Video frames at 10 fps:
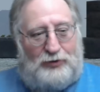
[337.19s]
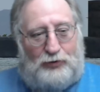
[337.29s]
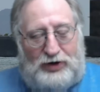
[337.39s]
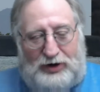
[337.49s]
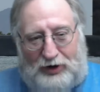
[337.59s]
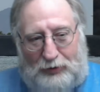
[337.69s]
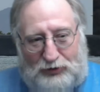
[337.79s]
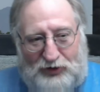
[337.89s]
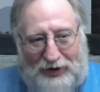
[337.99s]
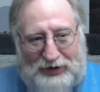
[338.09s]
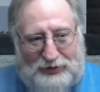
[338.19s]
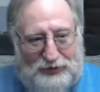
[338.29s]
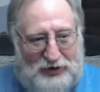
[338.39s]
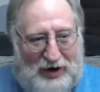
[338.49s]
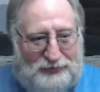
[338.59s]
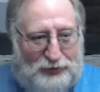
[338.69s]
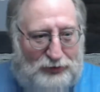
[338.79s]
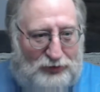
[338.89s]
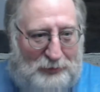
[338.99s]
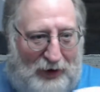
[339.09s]
He and I were talking this
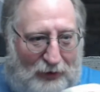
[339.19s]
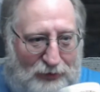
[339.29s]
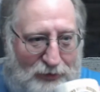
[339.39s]
afternoon about,